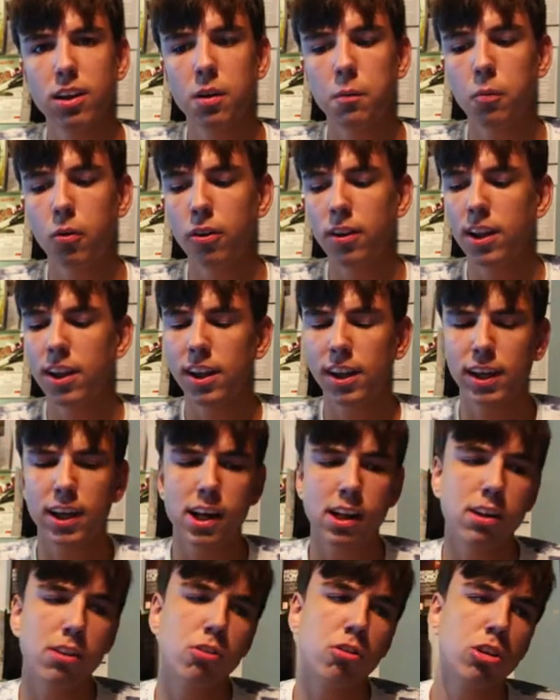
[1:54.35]
But then
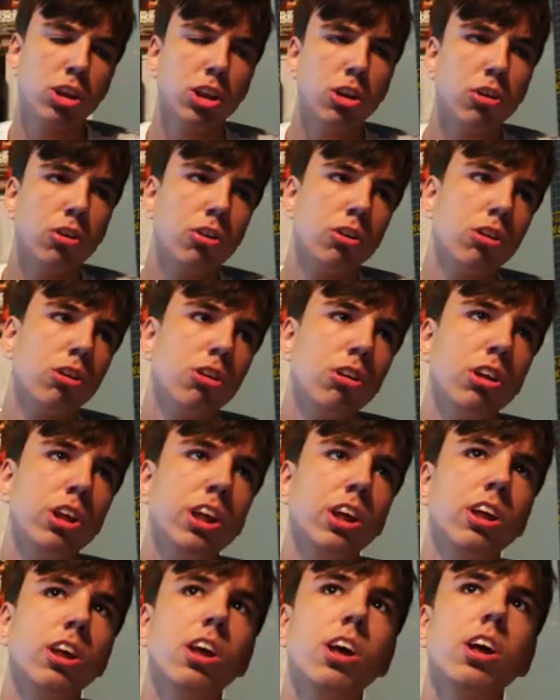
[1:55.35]
again, the security